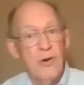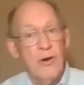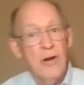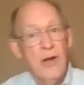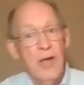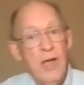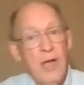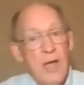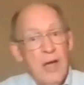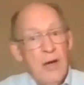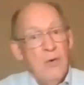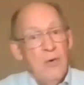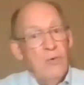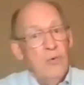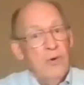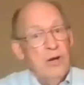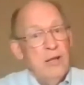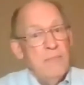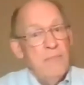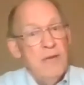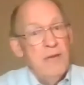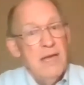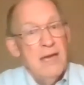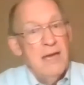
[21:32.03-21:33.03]
Or
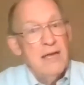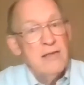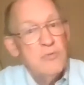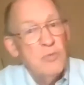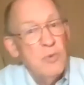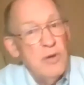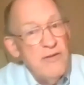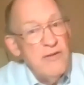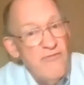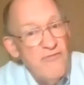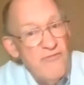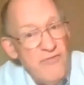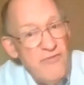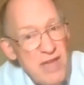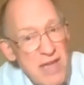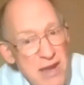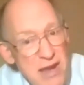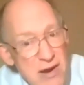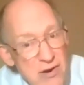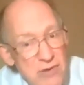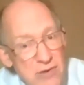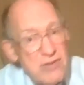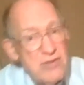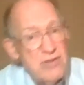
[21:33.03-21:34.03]
would it be, as we
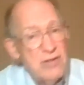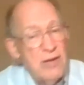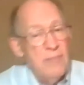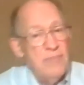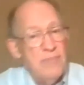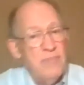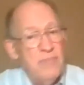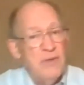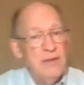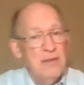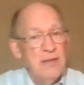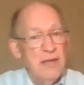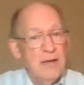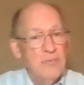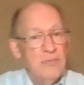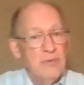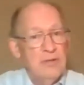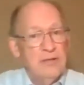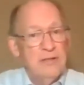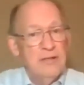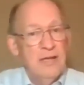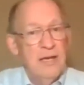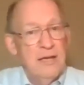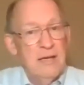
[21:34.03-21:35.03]
feared, something that
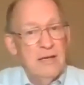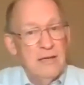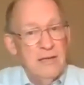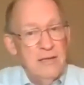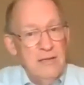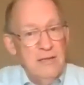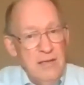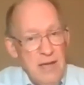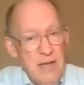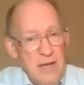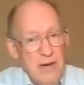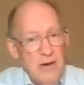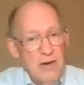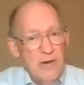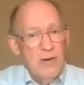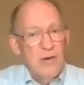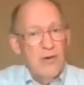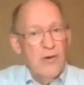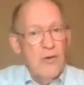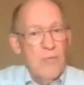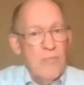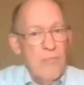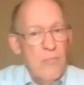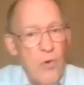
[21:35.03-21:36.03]
would take a year
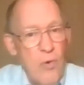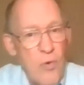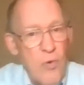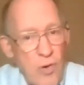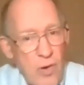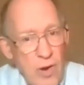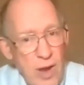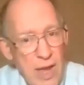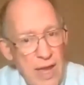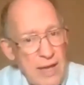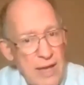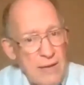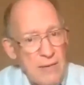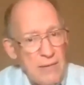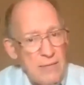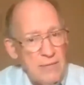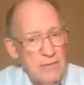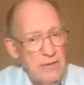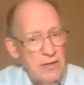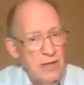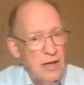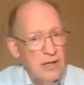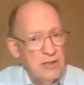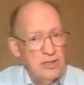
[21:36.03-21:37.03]
or more
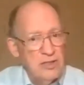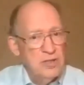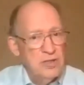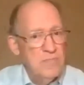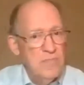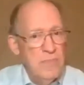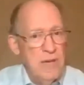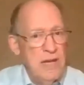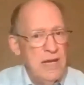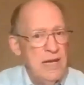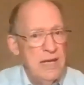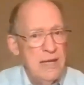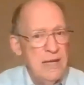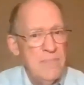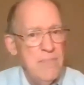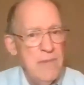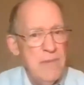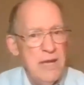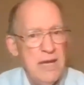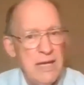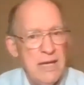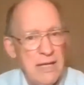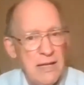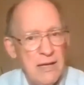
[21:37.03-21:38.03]
and touch many,
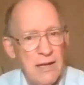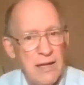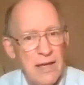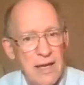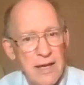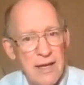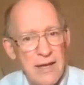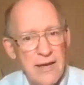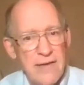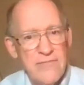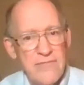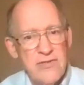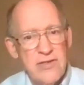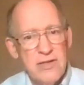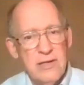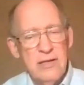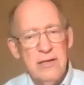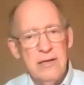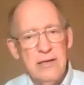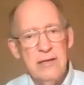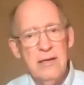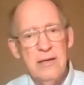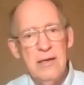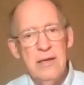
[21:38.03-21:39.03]
many lives
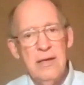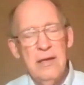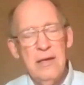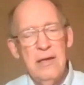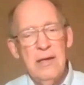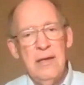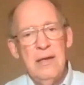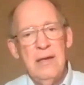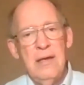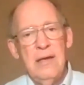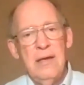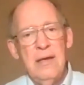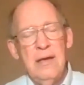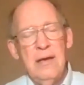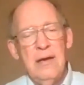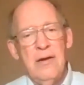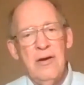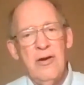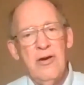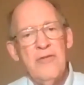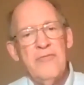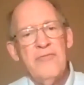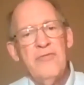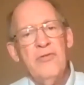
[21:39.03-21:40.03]
in a
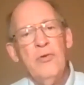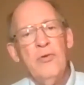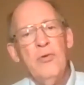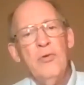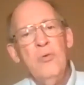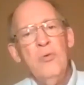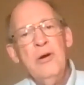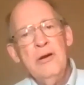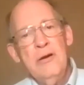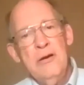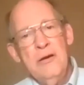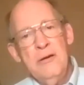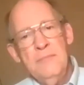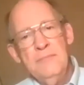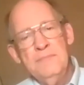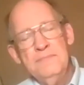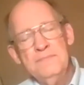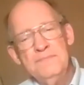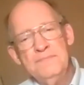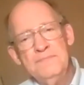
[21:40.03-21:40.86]
hurtful way?